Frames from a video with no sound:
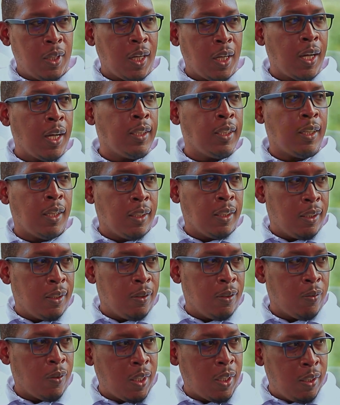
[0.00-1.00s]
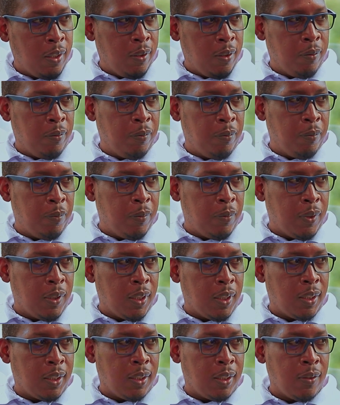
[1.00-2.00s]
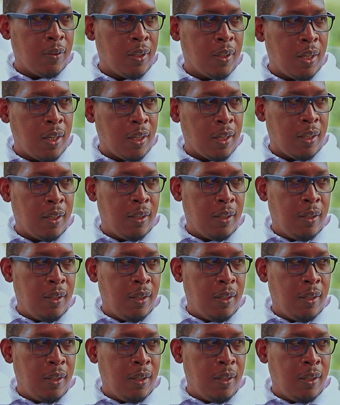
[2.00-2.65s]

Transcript: The cancer is still what? Still there.